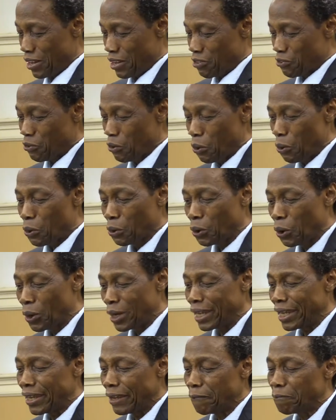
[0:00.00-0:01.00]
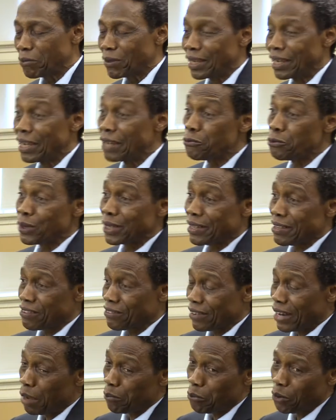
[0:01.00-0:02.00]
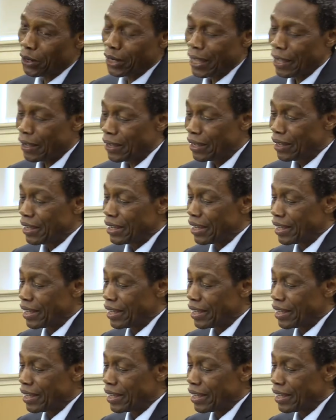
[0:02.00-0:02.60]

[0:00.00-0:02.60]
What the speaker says: So Okoli lived with his grandmother